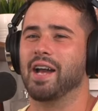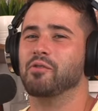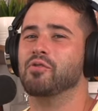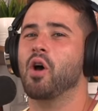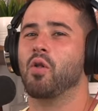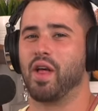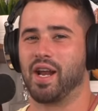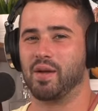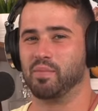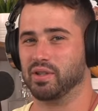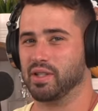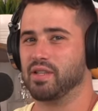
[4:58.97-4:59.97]
I don't know that I
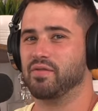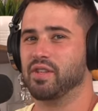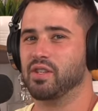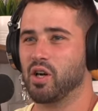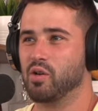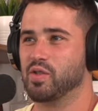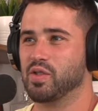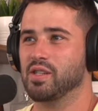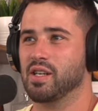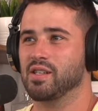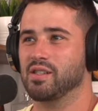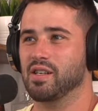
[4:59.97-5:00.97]
believe in ghosts and,
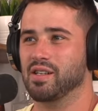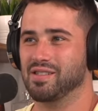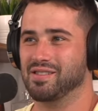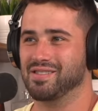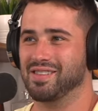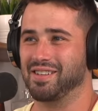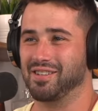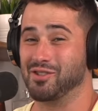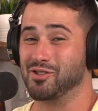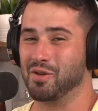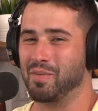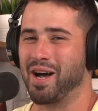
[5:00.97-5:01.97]
and, and
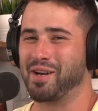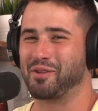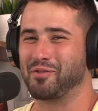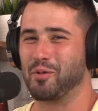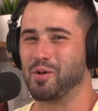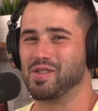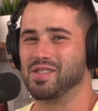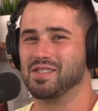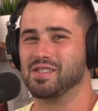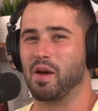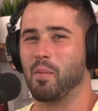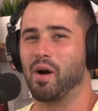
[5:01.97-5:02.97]
demonic
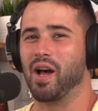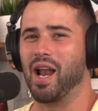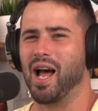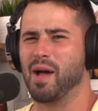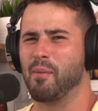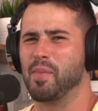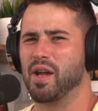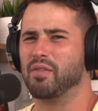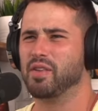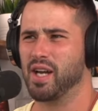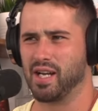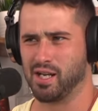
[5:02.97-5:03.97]
forces, but I'm
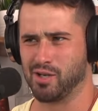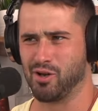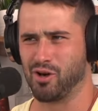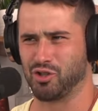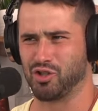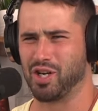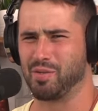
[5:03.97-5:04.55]
definitely not going to talk shit